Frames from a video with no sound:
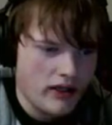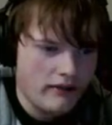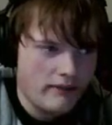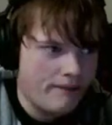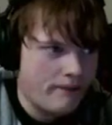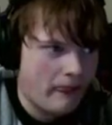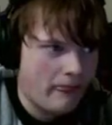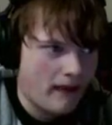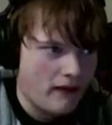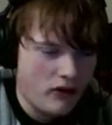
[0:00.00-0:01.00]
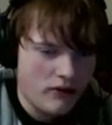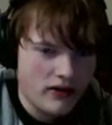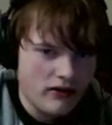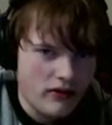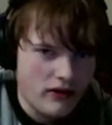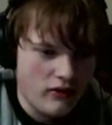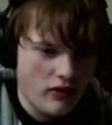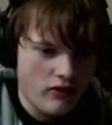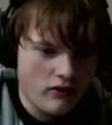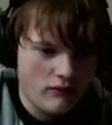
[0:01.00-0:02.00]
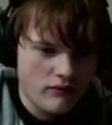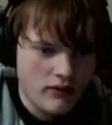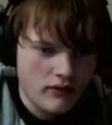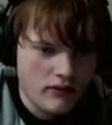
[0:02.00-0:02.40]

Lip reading: blood. Norman, are you home?